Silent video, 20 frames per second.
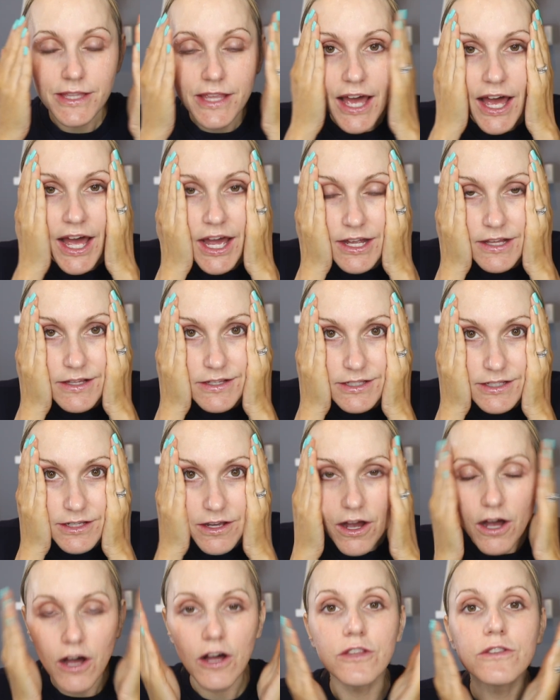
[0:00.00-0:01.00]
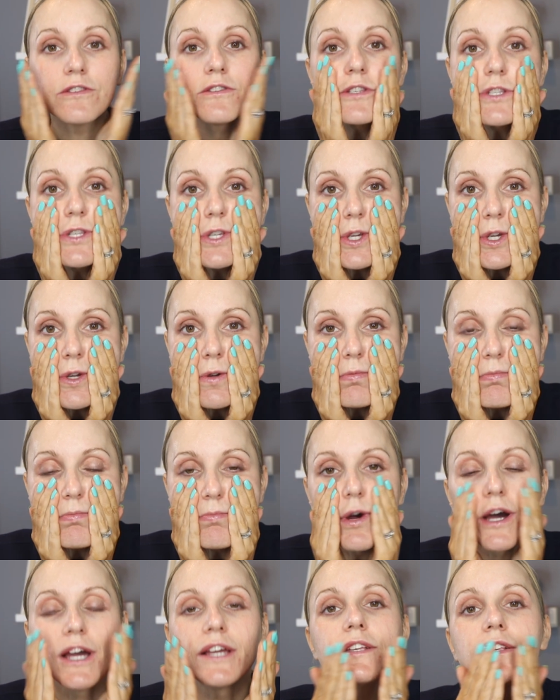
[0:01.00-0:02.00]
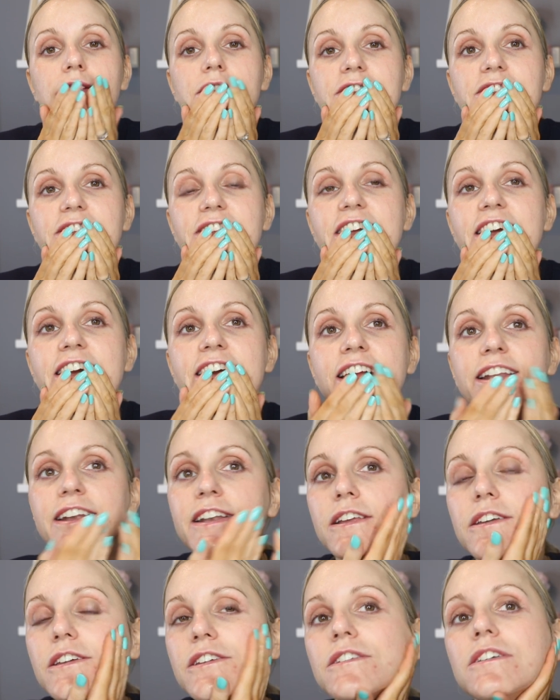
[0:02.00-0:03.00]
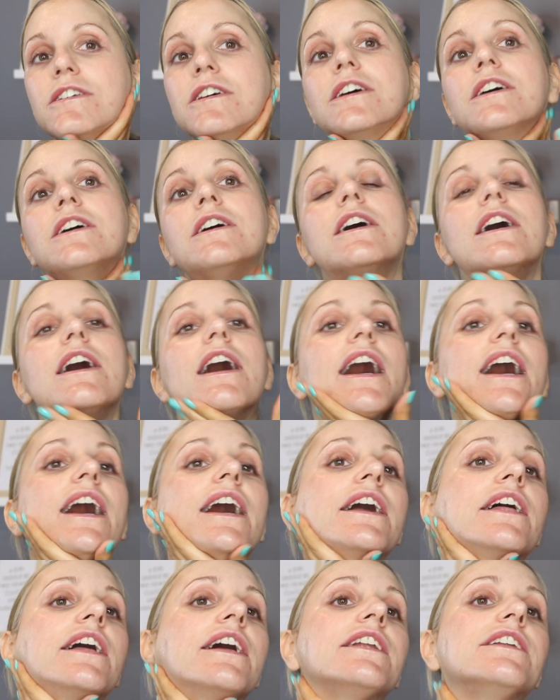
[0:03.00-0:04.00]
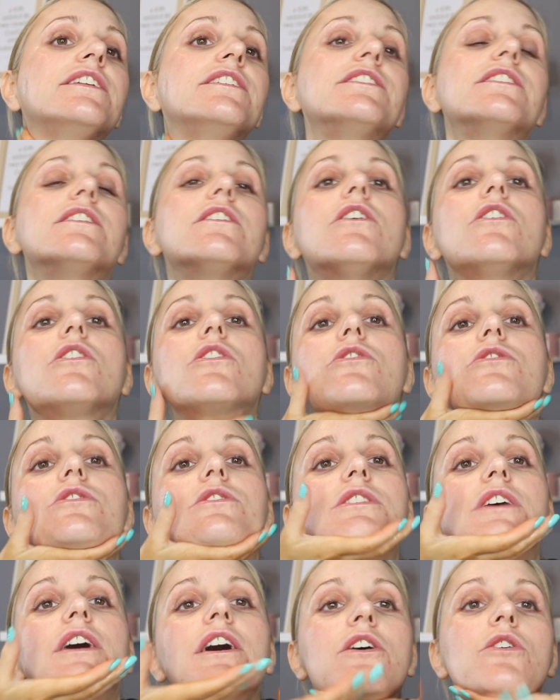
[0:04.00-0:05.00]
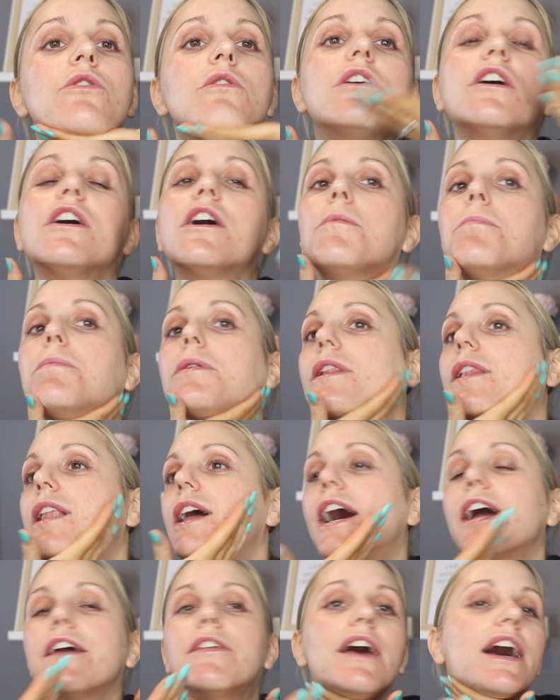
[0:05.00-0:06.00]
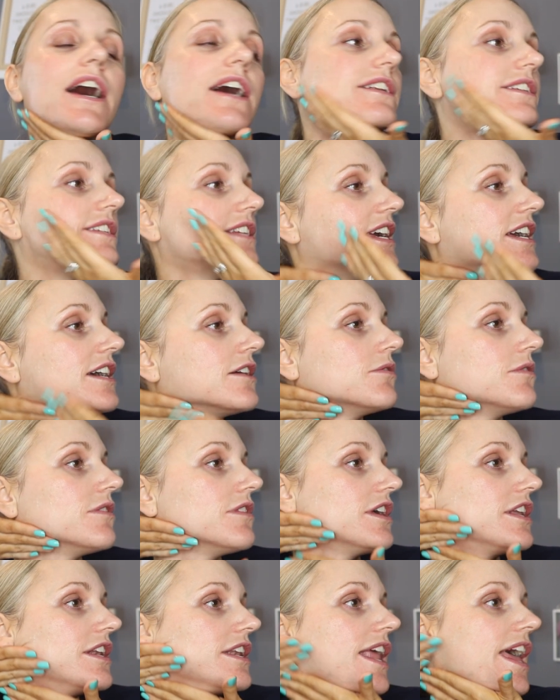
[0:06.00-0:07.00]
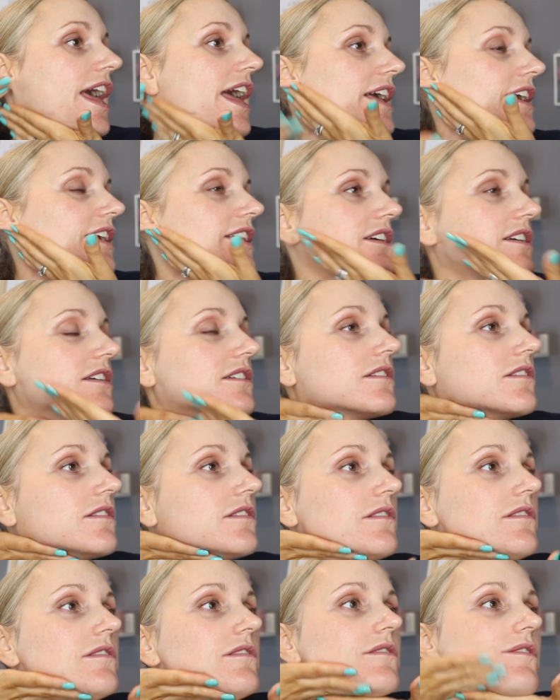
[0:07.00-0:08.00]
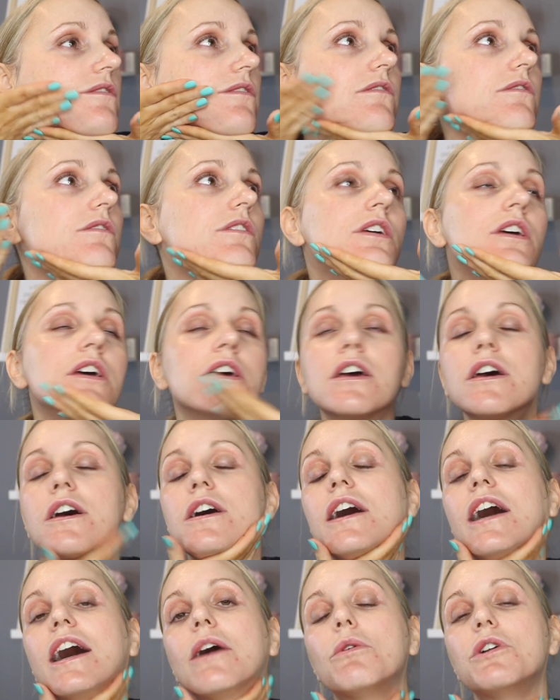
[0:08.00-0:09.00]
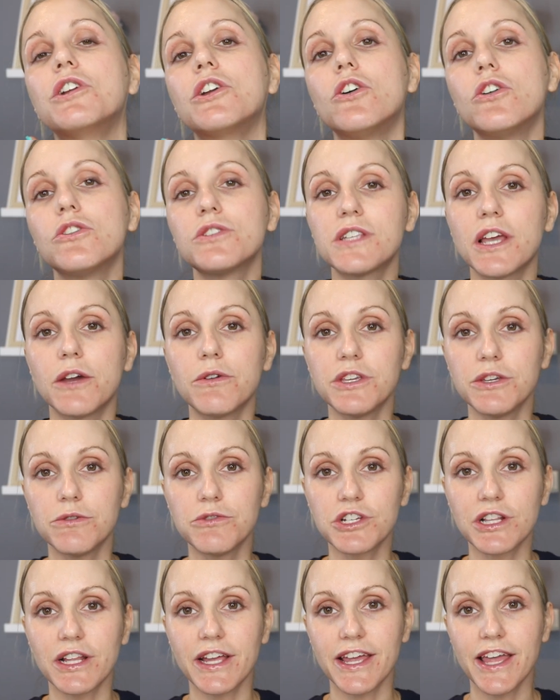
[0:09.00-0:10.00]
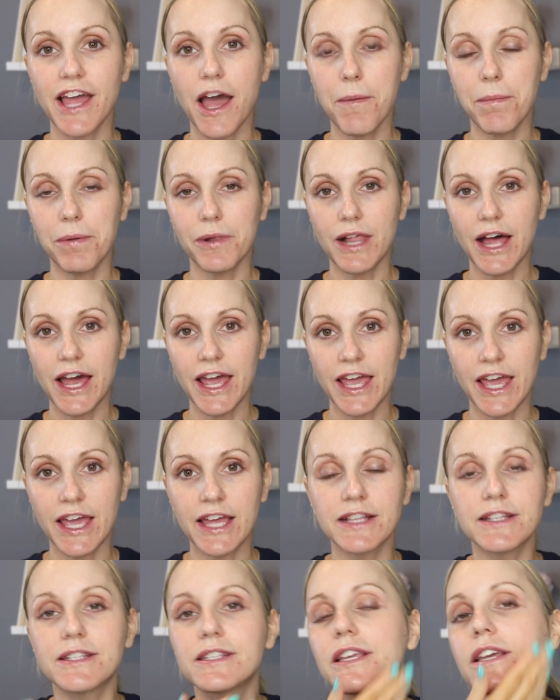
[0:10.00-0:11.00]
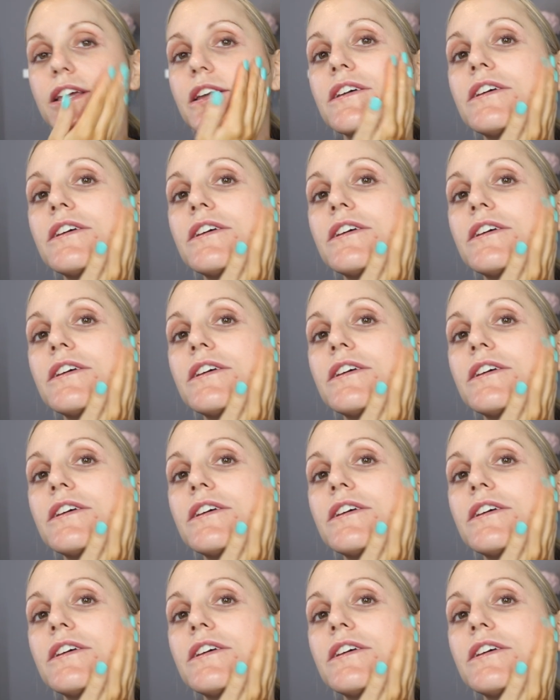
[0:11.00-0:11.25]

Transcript: that onto my skin and also apply that down the neck. I would also usually apply it